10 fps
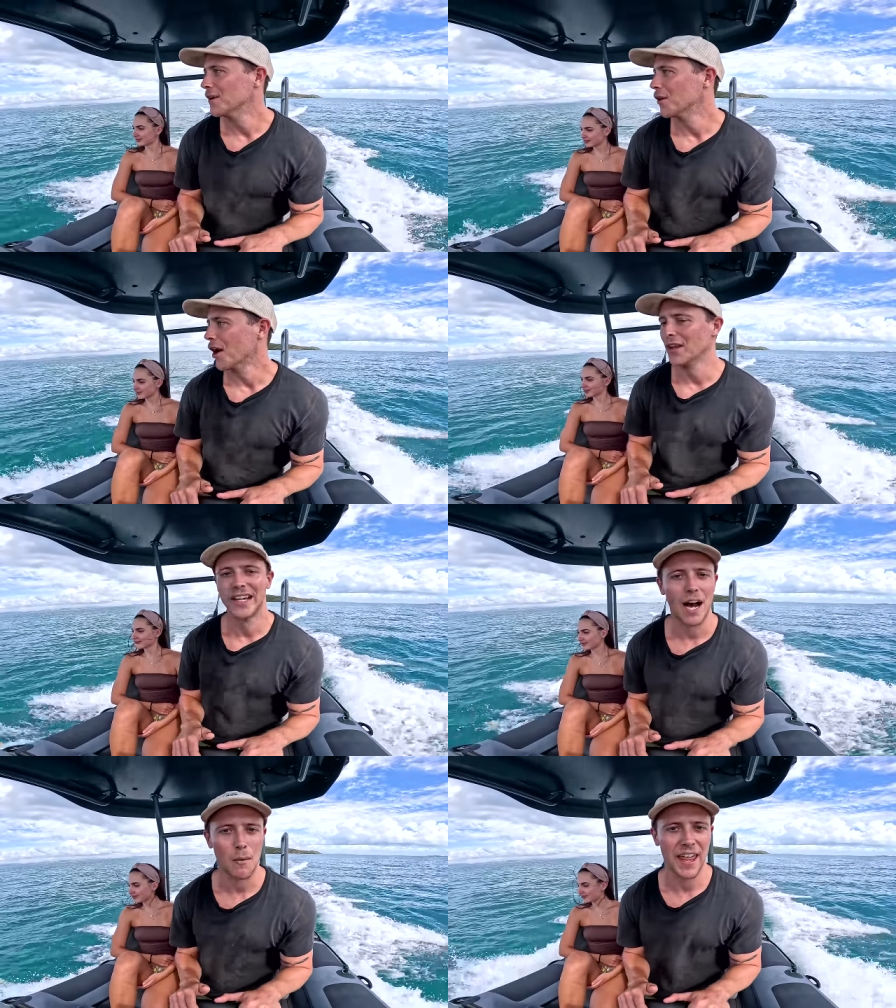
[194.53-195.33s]
we'll go
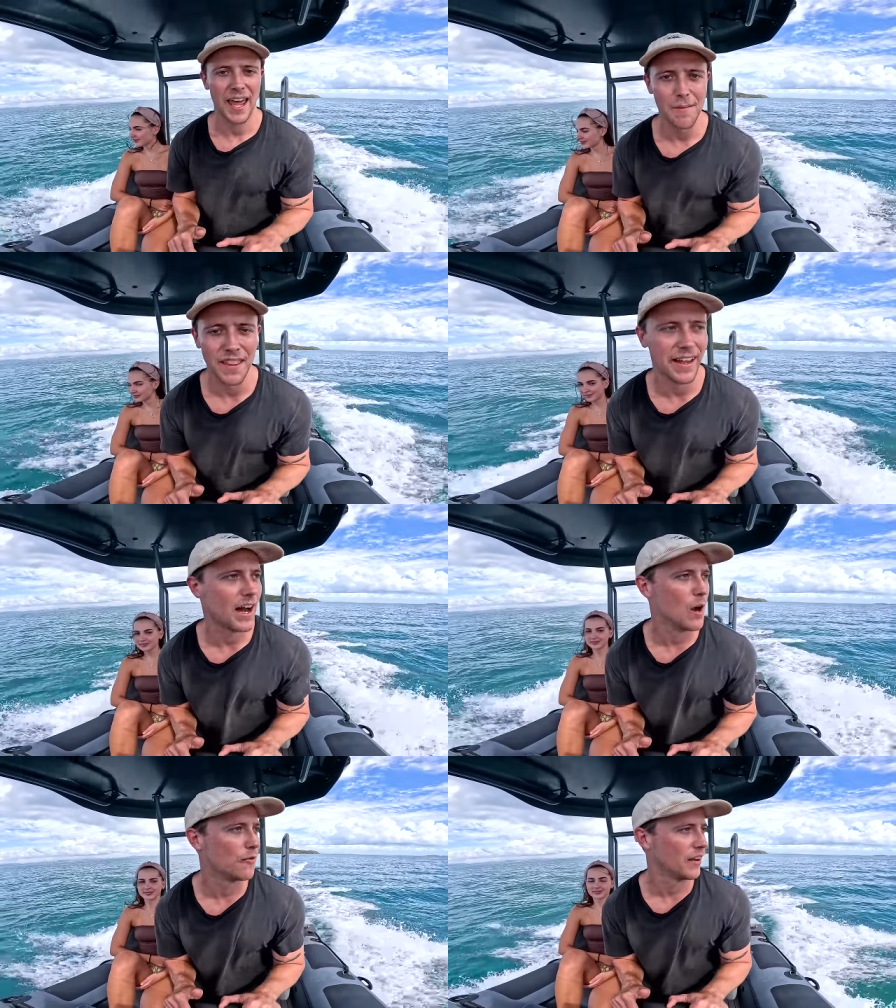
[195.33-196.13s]
link up with him and then
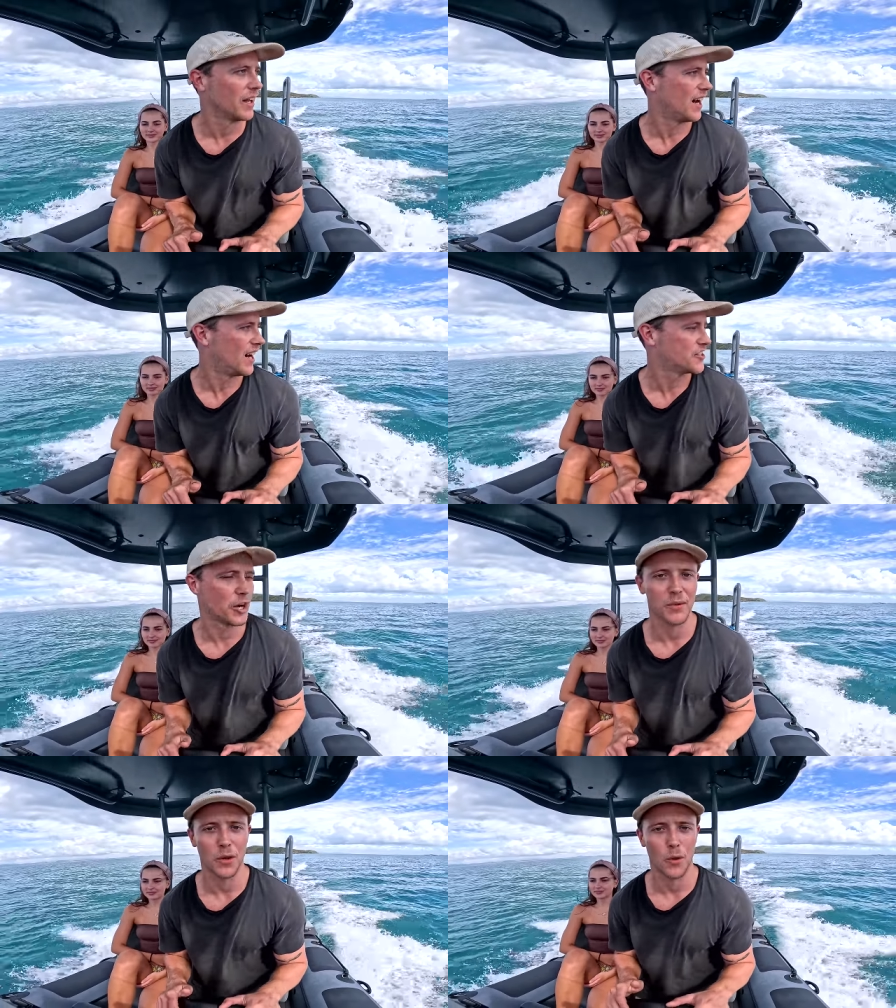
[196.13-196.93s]
hopefully
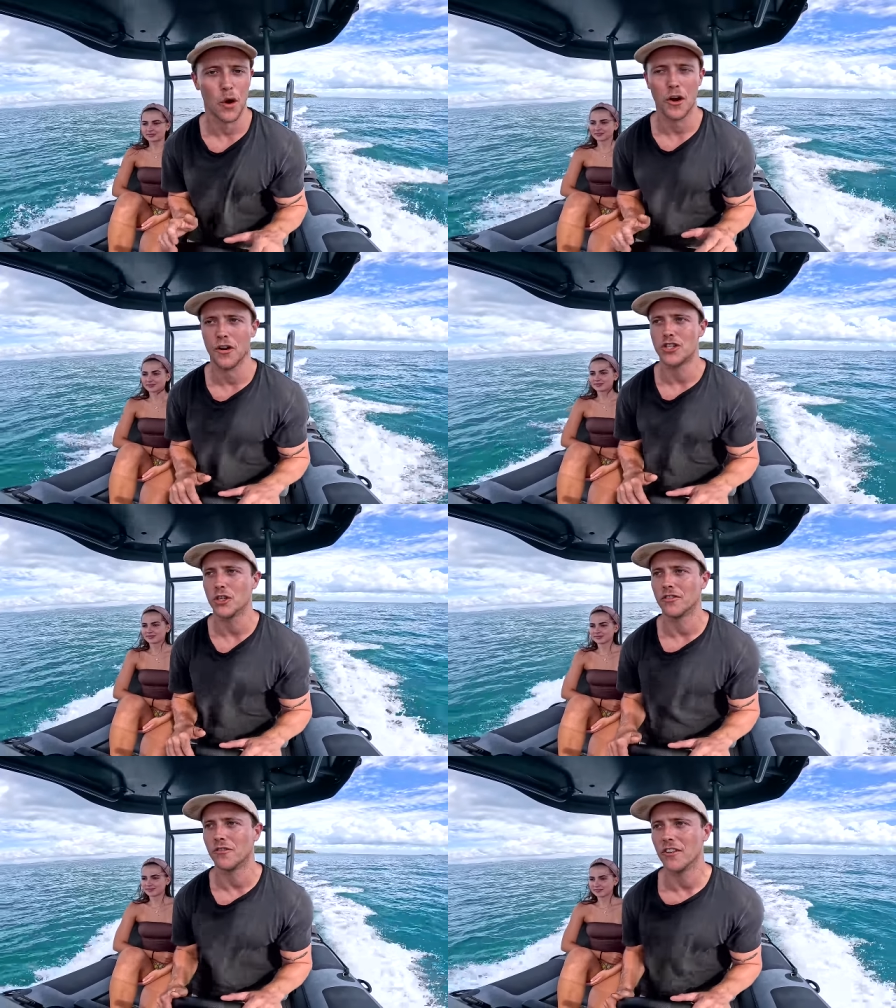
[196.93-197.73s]
jump in the water and
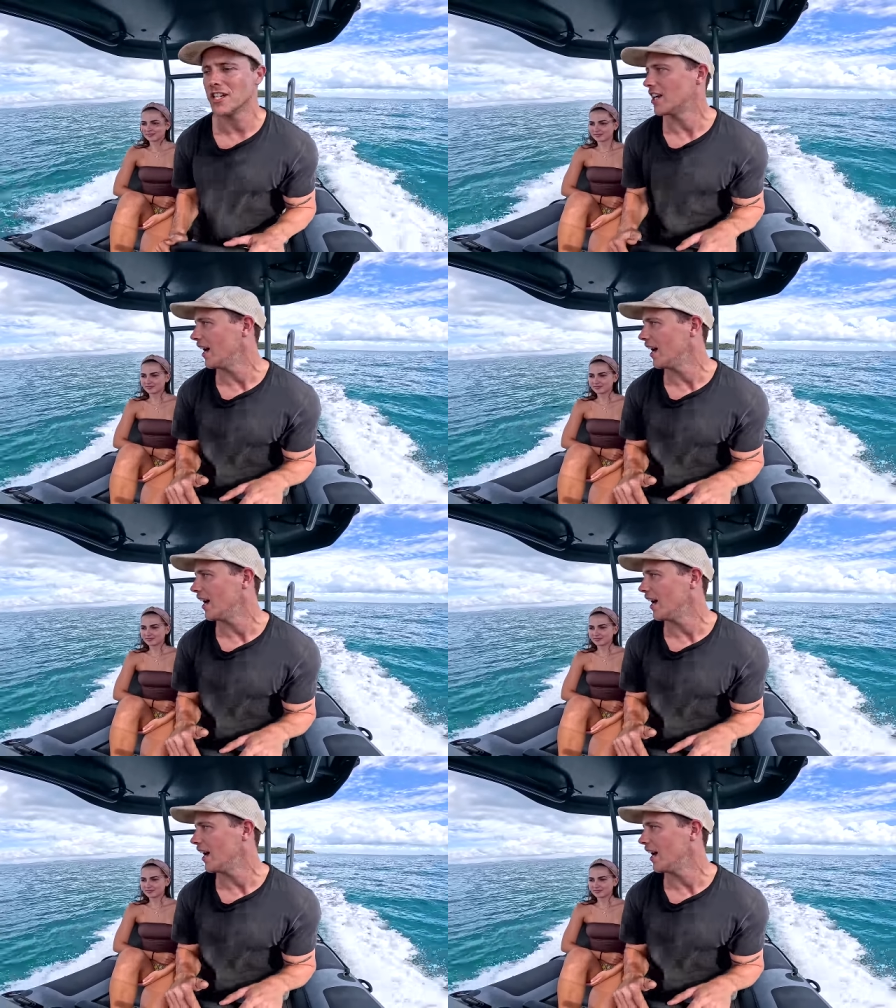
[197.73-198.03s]
shoot some fish,